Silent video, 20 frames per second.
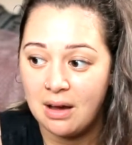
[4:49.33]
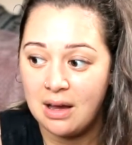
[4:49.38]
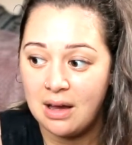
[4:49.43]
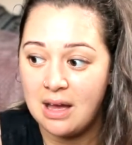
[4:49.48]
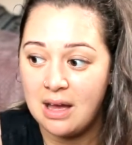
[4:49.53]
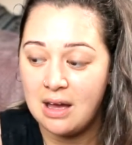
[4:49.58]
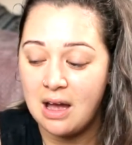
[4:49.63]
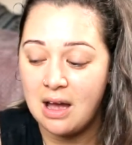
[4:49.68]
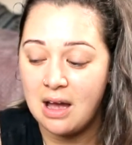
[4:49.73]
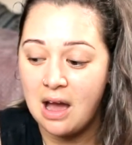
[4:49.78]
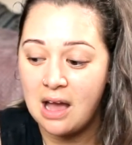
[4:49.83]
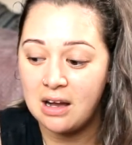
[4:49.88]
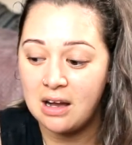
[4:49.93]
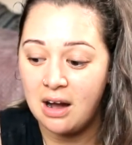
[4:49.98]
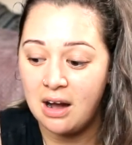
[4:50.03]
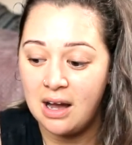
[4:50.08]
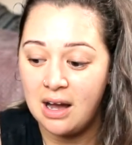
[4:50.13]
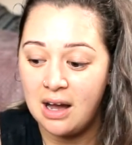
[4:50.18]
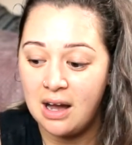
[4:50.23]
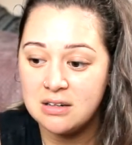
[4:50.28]
I
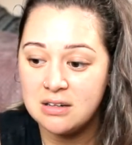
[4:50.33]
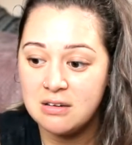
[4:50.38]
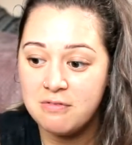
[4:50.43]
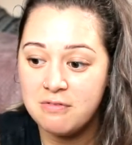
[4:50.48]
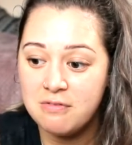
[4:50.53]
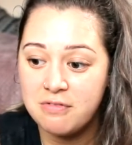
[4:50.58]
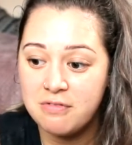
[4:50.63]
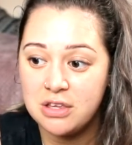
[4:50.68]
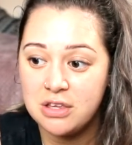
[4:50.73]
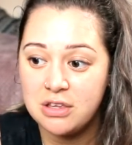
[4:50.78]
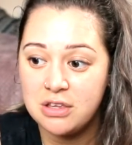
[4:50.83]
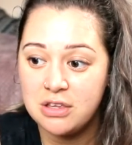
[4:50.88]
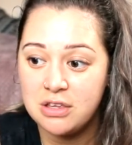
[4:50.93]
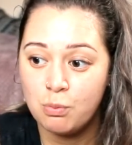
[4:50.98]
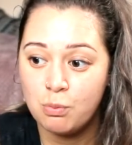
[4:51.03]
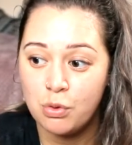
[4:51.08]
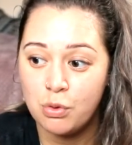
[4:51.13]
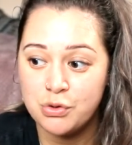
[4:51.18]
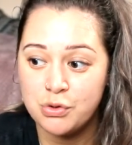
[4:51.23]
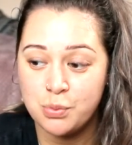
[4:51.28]
kind of
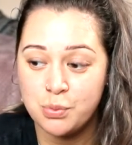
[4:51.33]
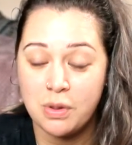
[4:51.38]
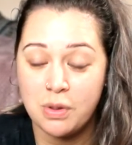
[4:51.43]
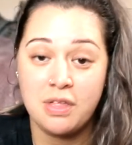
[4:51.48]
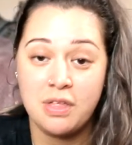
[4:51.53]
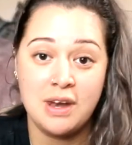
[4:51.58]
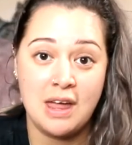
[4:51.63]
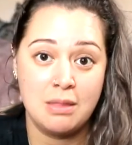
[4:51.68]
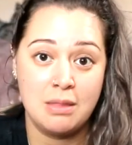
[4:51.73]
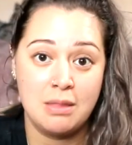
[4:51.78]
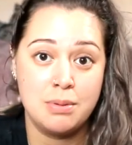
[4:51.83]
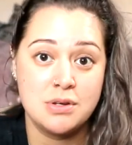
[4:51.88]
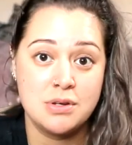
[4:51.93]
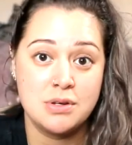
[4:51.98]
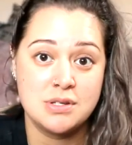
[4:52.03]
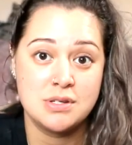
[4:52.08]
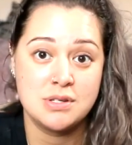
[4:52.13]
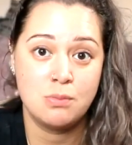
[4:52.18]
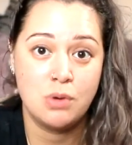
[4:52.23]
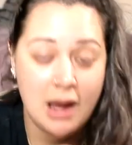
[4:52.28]
was with another
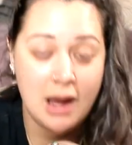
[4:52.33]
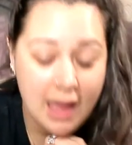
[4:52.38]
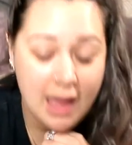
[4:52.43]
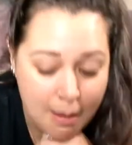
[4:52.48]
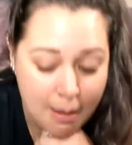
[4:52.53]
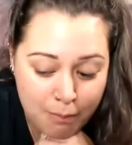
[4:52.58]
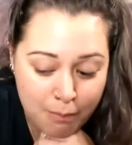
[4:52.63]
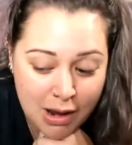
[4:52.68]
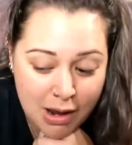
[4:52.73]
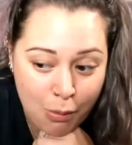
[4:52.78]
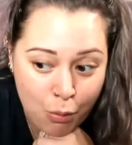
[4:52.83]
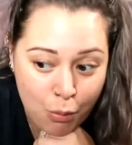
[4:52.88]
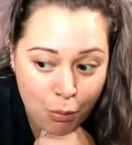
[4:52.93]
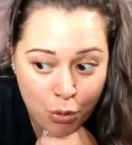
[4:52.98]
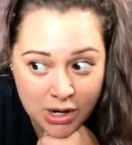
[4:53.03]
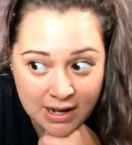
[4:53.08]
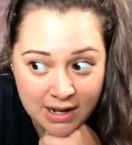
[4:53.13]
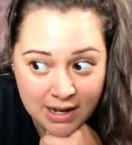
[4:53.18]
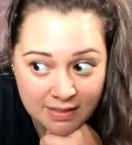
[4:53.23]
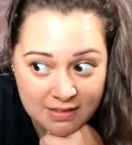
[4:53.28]
person when I had my
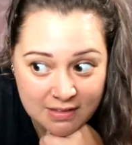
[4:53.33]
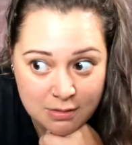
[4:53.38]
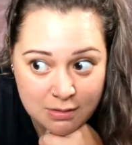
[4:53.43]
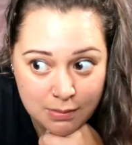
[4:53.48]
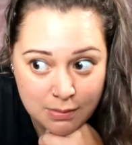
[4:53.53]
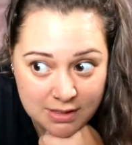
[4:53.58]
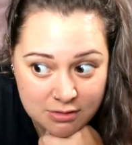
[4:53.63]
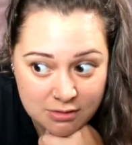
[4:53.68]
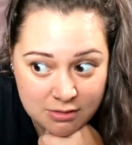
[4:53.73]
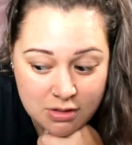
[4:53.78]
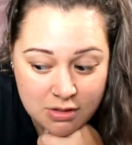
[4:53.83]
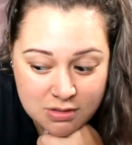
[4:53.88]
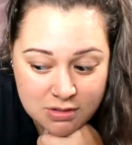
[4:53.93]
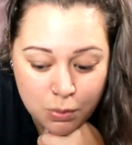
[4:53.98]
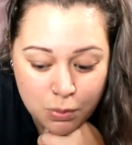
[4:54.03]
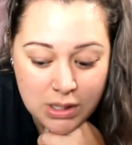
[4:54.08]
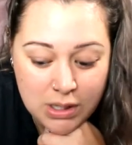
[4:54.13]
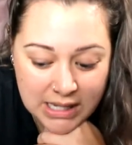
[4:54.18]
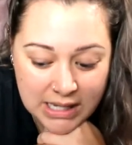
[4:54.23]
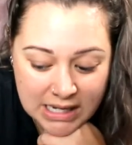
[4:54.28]
walnutting this week. So this
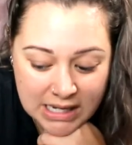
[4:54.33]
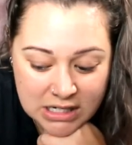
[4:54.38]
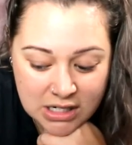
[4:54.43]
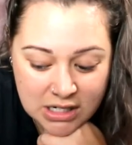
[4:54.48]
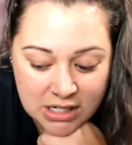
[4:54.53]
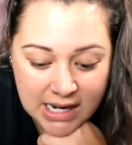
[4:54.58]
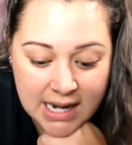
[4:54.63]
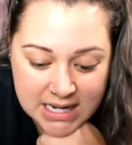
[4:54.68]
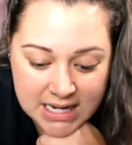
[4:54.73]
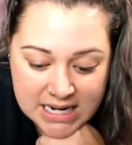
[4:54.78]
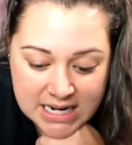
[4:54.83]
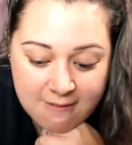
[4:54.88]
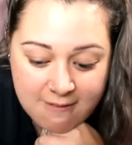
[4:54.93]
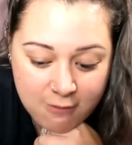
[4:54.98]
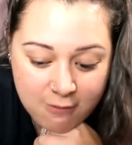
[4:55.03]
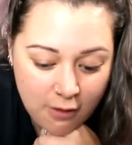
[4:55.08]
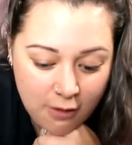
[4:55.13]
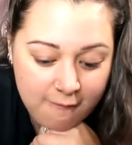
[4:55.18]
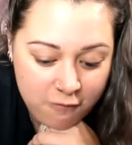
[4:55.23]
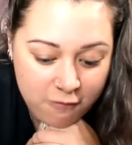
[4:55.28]
weekend I had to have a
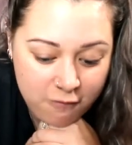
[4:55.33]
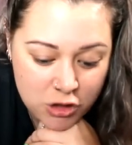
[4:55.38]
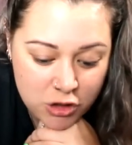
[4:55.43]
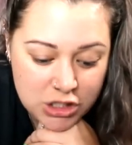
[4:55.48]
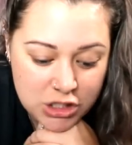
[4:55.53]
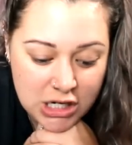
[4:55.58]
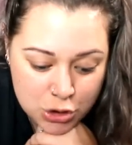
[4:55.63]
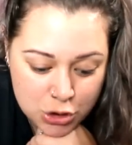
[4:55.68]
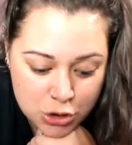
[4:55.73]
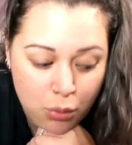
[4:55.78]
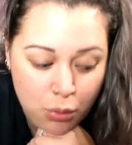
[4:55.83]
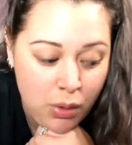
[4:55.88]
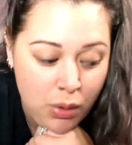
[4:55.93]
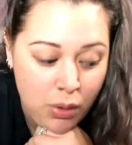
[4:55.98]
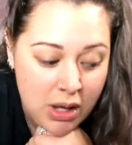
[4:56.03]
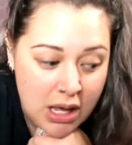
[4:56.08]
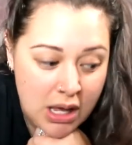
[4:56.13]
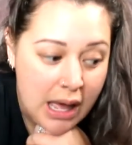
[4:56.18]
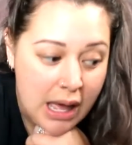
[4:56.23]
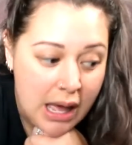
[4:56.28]
confrontational
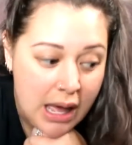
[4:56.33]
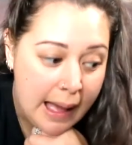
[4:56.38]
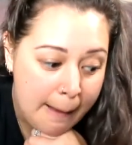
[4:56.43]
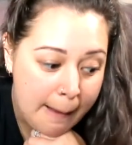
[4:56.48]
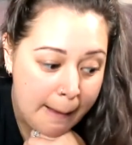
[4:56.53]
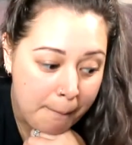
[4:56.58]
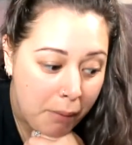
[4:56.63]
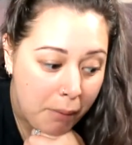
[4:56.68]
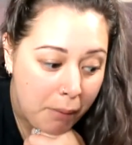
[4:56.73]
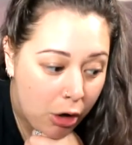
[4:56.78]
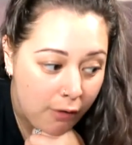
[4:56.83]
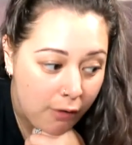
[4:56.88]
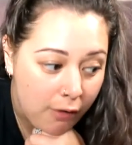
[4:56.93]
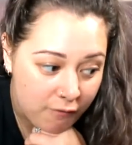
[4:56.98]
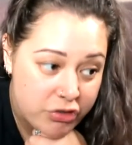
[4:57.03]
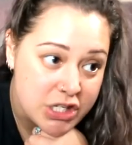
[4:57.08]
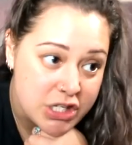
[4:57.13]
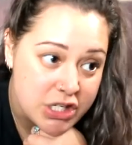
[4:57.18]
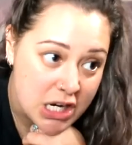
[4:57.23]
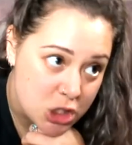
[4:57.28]

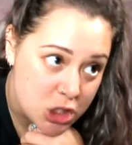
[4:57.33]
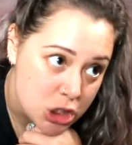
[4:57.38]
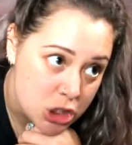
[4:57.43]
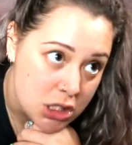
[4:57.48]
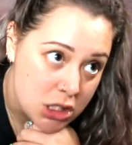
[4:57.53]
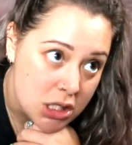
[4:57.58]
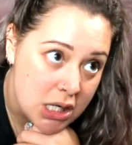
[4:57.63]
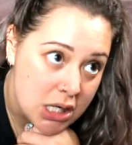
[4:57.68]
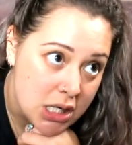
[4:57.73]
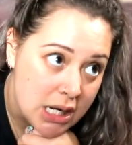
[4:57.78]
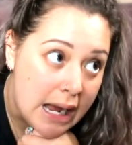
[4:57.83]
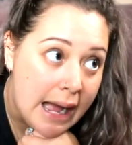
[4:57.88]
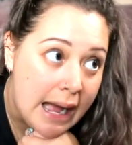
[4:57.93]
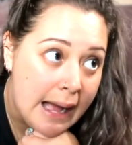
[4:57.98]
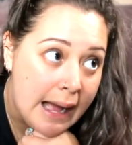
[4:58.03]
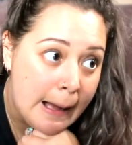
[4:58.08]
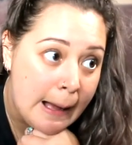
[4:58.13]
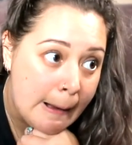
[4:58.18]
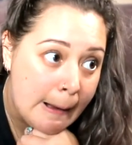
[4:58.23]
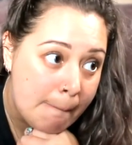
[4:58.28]
conversation
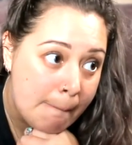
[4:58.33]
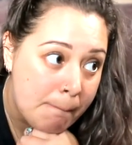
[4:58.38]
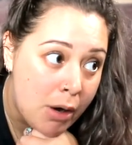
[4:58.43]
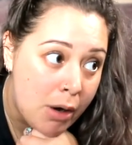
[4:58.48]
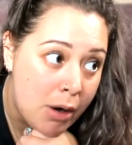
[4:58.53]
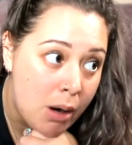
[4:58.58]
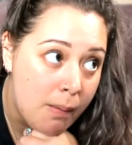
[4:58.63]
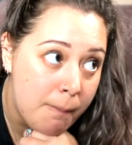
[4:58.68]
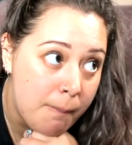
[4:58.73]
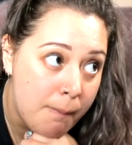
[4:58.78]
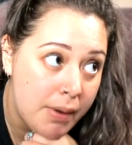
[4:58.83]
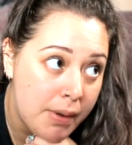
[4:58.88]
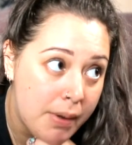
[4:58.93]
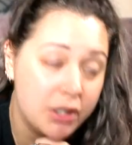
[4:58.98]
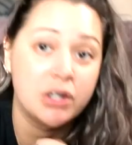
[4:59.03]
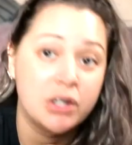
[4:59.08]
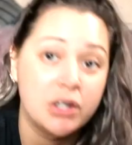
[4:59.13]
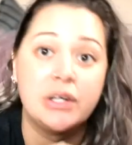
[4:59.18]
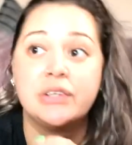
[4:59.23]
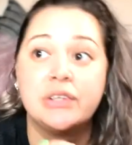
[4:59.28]

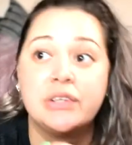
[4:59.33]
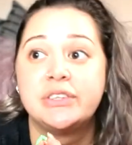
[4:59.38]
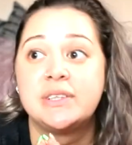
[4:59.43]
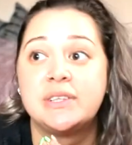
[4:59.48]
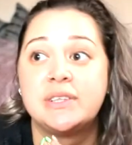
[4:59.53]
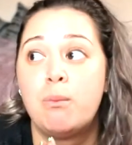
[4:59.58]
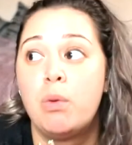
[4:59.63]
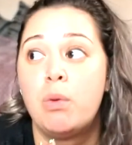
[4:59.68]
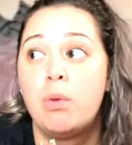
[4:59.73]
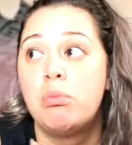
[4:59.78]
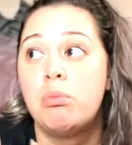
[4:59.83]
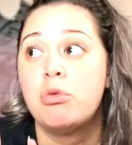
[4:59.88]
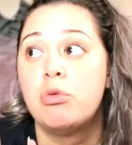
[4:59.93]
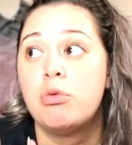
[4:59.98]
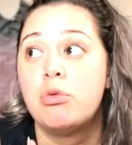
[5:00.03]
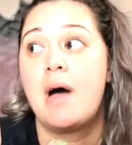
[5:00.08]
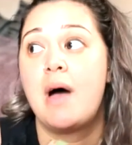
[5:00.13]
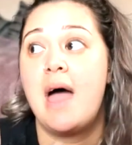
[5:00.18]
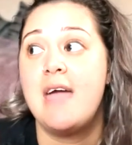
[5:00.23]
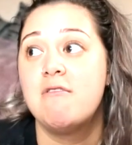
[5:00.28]
because someone was
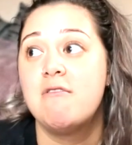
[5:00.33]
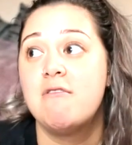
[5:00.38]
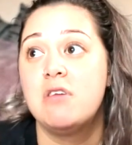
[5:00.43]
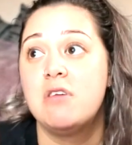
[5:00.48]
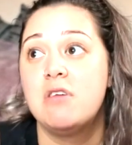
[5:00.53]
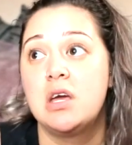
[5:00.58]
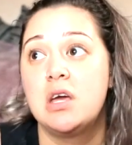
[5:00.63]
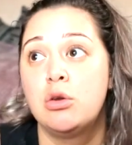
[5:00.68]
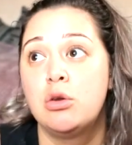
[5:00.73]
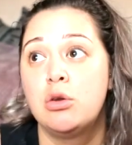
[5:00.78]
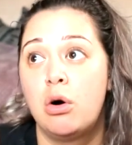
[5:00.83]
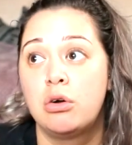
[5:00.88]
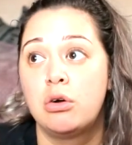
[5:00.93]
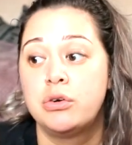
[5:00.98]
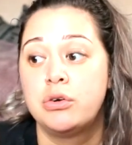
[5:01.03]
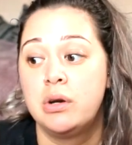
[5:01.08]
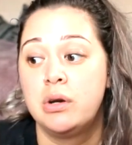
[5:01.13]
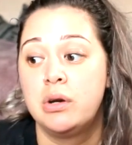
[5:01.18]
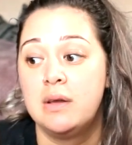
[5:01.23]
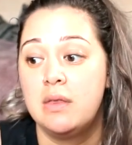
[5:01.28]
behaving not
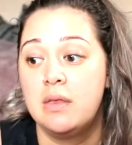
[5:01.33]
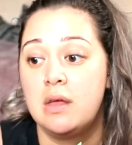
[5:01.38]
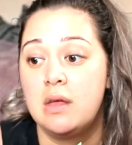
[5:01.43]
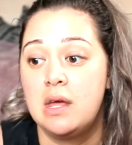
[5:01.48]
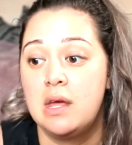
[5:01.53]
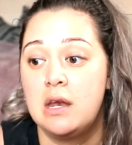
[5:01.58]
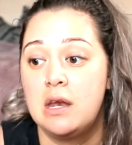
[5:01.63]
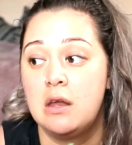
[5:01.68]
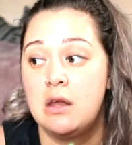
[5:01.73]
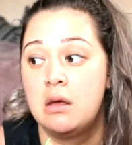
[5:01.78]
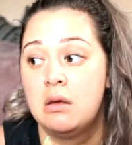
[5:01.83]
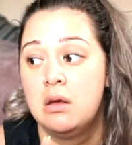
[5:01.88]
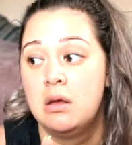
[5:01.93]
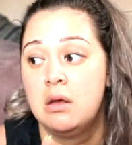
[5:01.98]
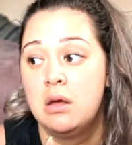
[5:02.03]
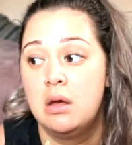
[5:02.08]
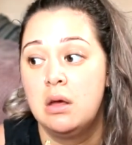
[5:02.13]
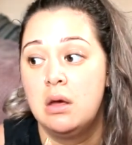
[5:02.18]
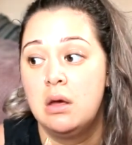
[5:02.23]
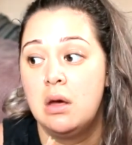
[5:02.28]
in a
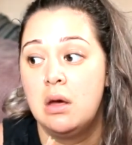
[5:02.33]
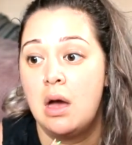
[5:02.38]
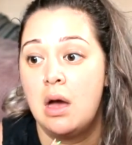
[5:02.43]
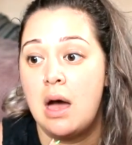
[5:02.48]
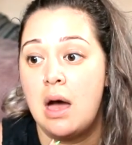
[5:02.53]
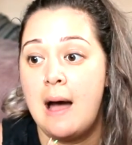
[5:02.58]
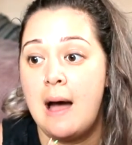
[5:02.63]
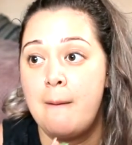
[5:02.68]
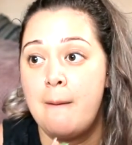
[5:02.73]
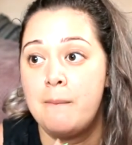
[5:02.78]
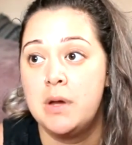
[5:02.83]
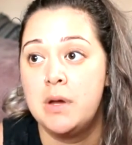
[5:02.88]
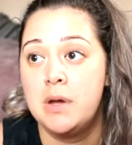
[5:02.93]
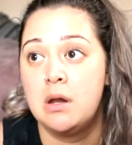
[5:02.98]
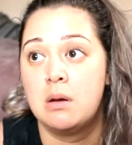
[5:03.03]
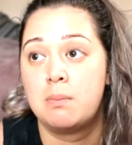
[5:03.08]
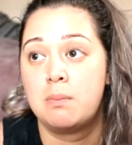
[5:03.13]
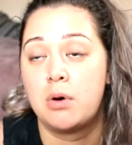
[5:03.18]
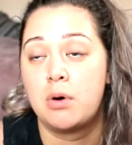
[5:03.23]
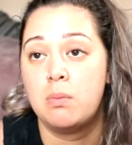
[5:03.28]
in an
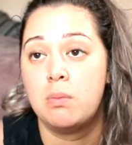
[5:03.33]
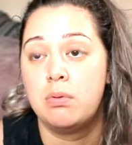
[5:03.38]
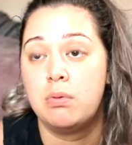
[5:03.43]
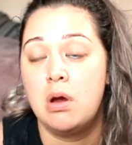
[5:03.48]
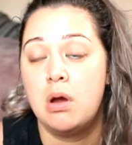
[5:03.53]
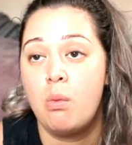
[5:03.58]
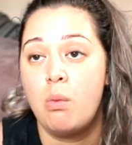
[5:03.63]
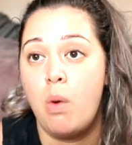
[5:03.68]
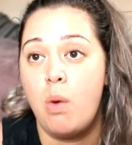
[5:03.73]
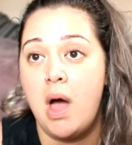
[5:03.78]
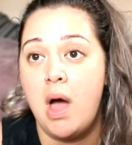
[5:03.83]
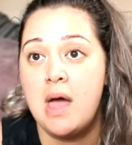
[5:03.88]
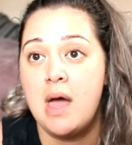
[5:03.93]
appropriate way,